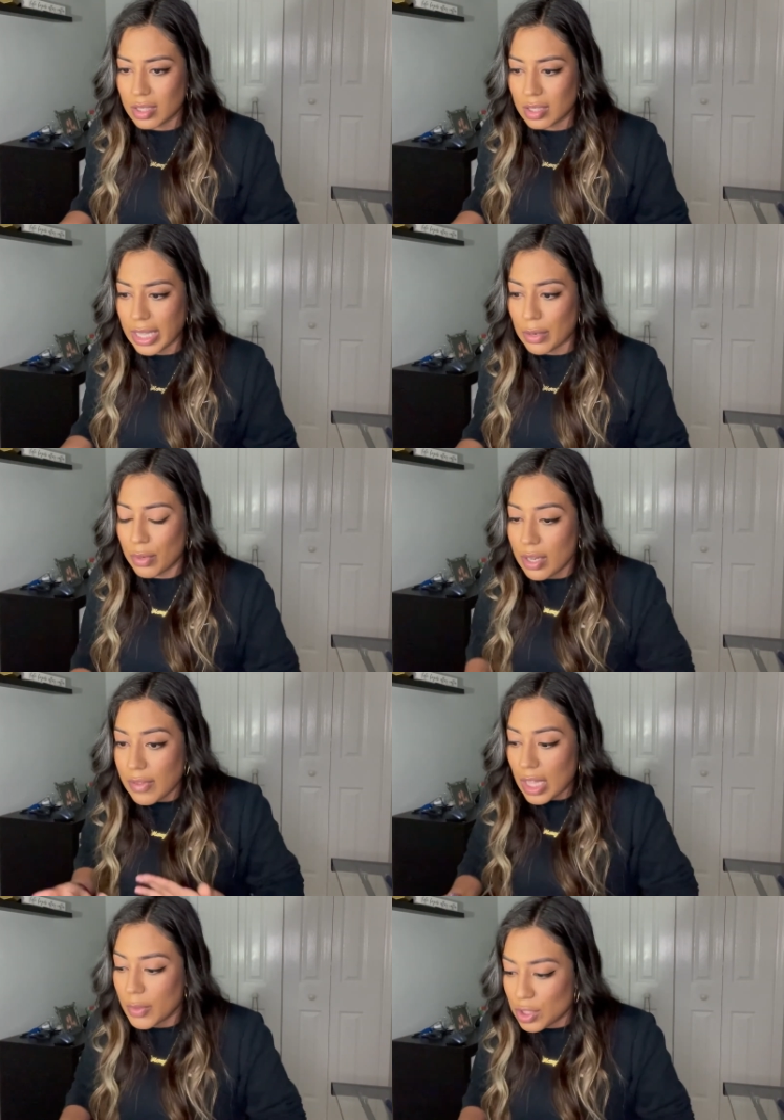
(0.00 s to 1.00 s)
Like
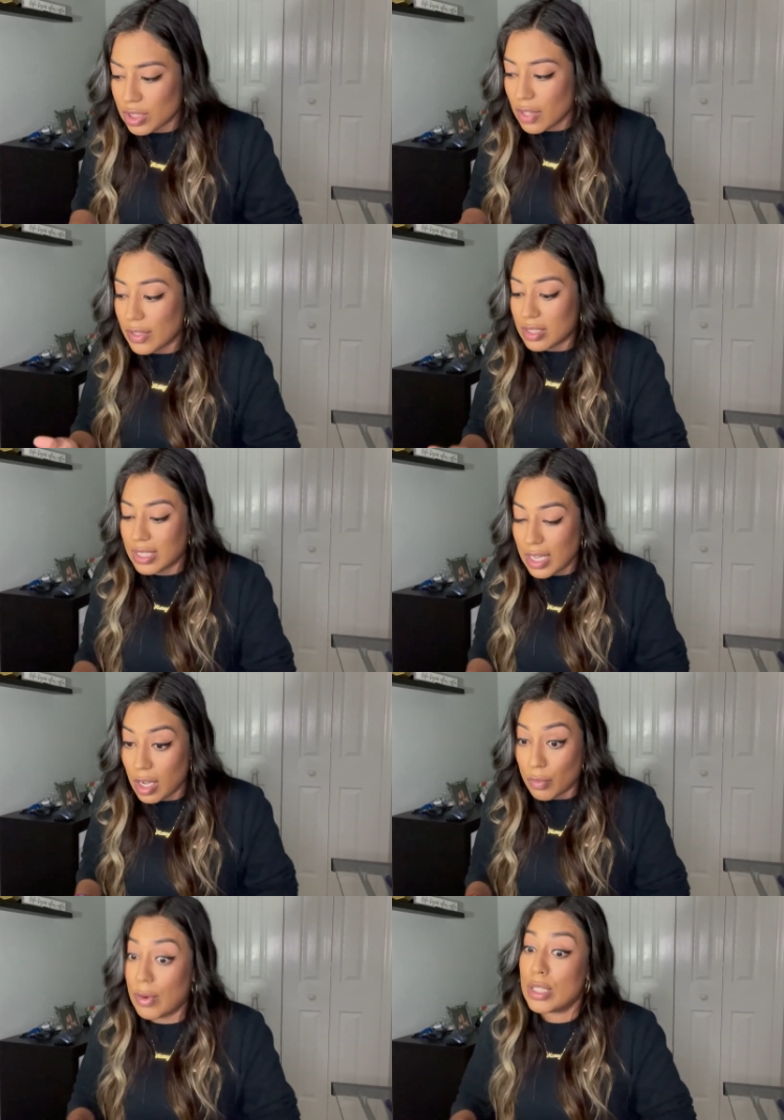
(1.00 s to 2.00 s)
reevaluate yourself and set
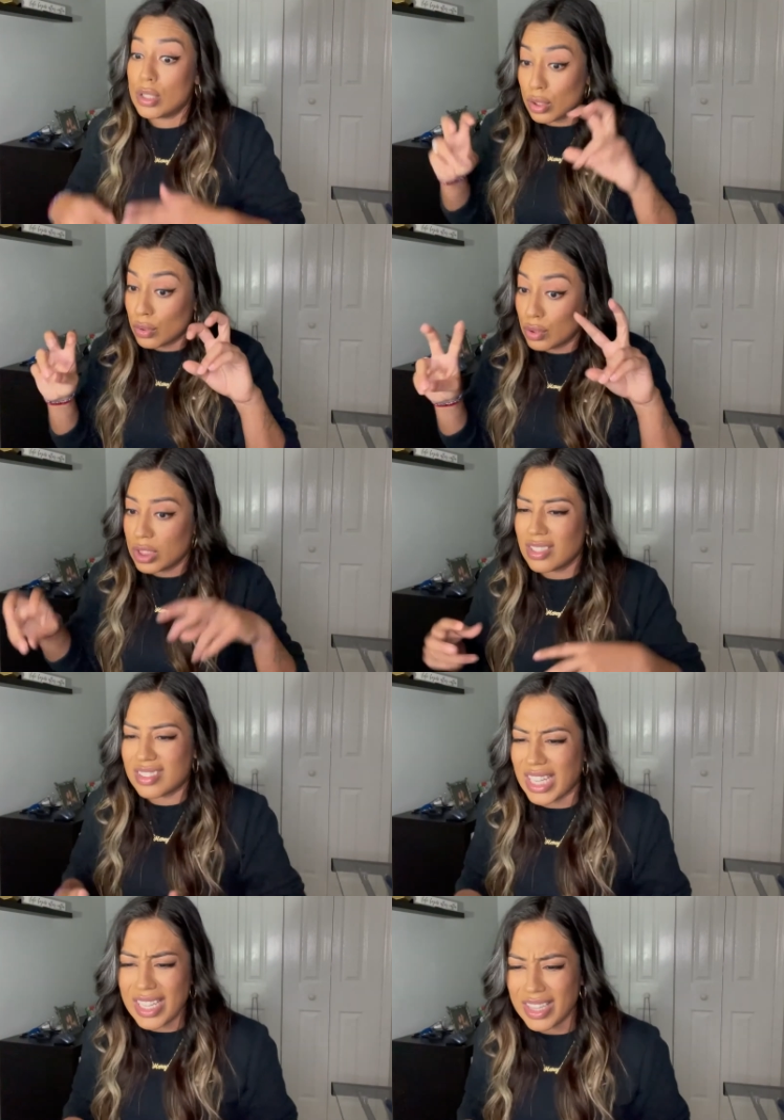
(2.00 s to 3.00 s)
a resolution
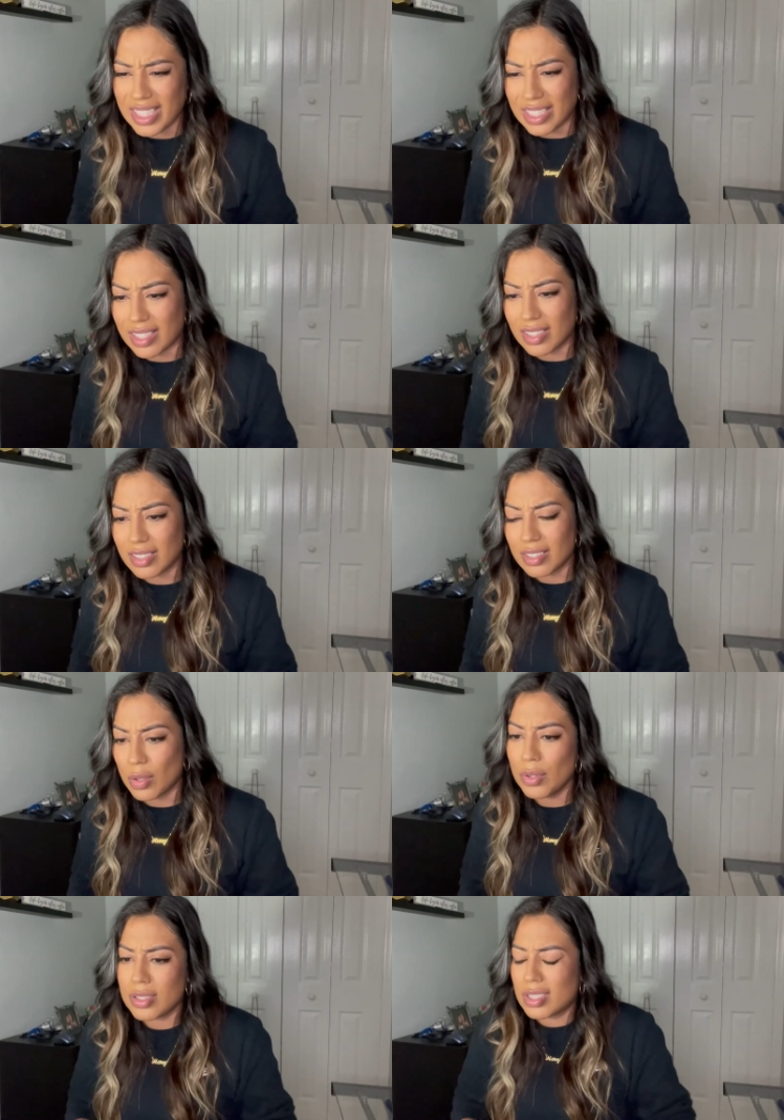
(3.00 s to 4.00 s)
daily.
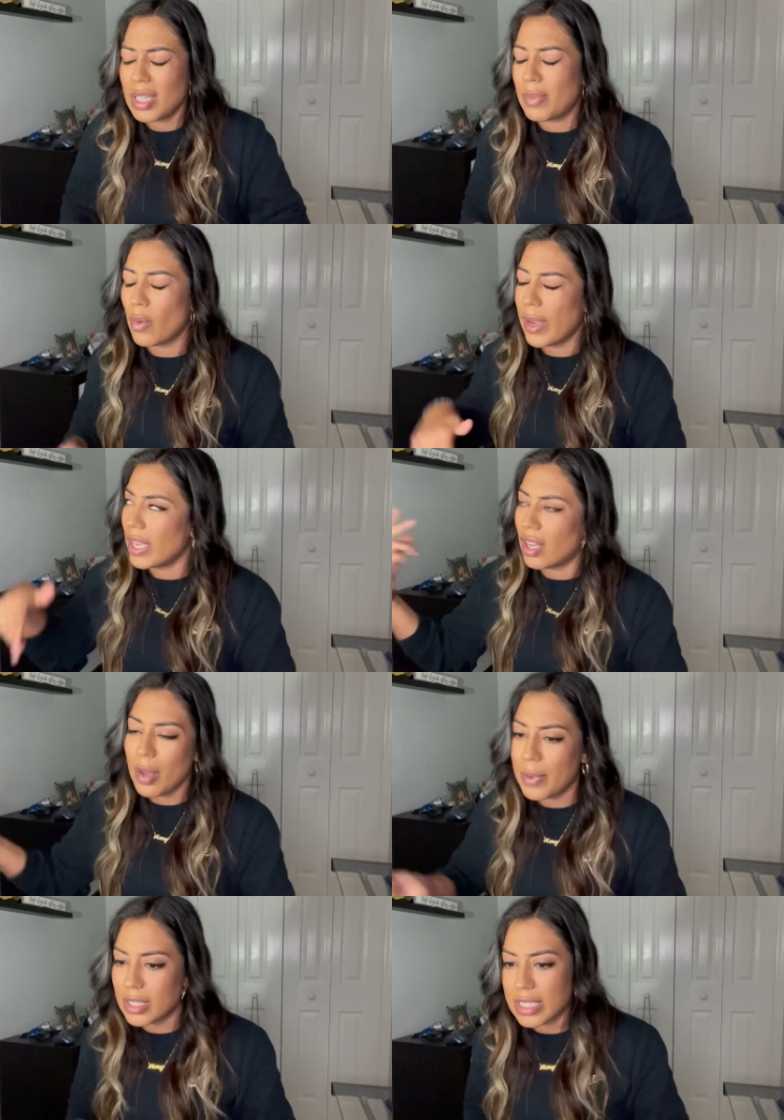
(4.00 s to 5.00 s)
Go to sleep and wake
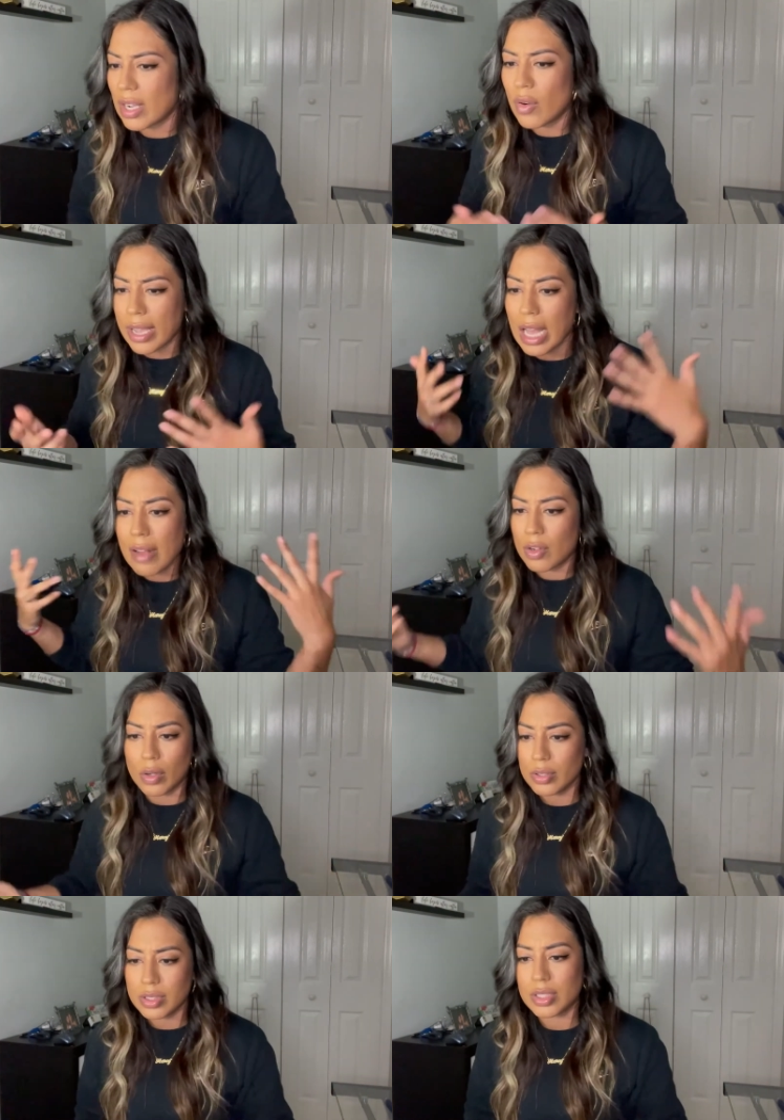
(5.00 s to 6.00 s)
up and say, okay, I have
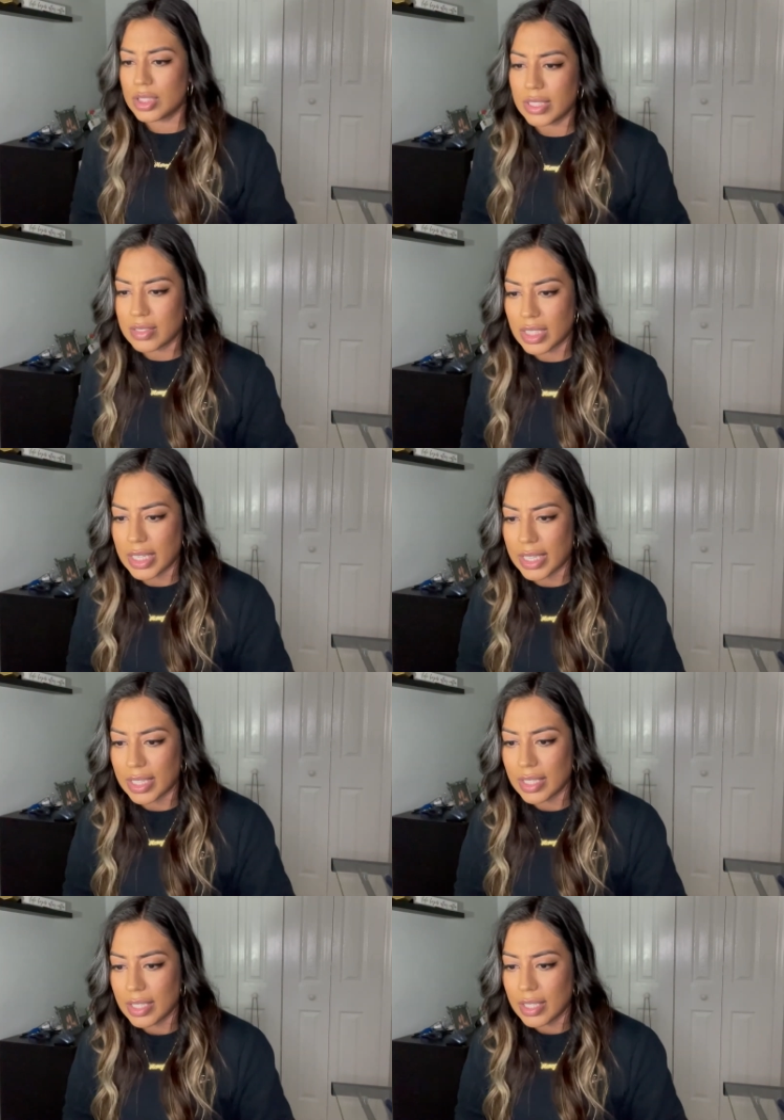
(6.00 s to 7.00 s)
goals to achieve today.